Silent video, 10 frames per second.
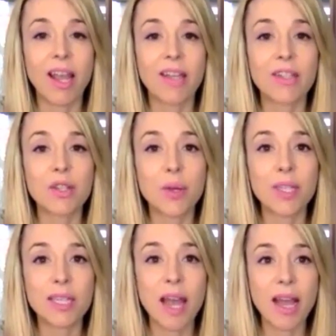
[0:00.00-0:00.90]
And so it
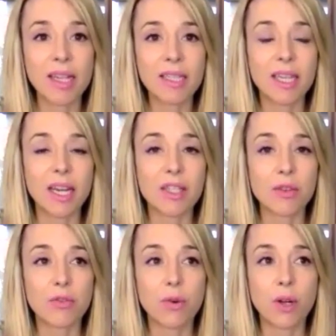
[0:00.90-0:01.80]
tags it as
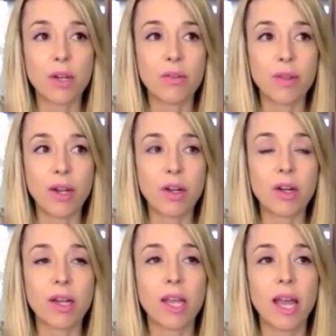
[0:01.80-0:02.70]
a foreign
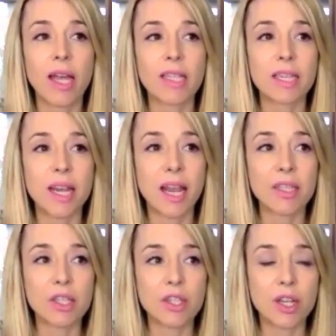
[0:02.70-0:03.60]
invader, as an
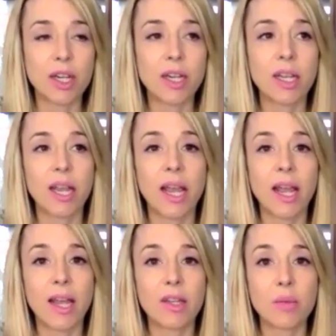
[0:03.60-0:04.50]
antigen,
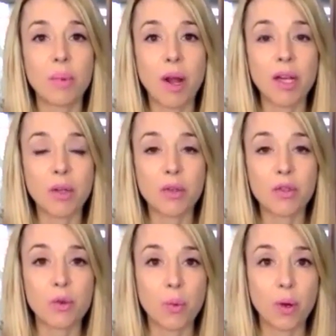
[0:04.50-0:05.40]
and the body goes
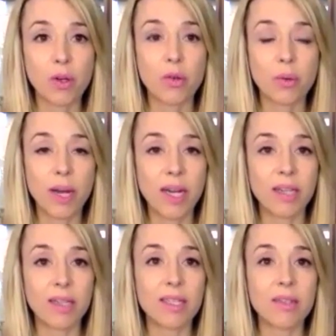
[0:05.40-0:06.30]
to work
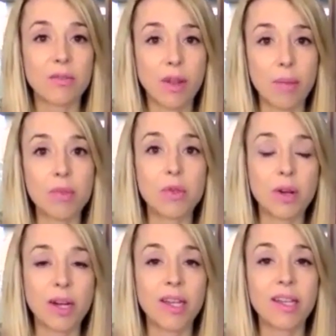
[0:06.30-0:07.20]
creating these
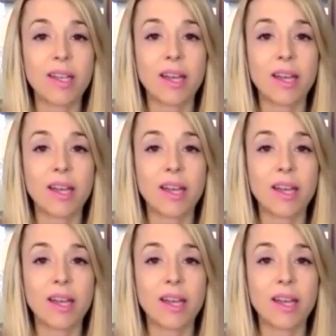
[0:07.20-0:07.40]
inflammatory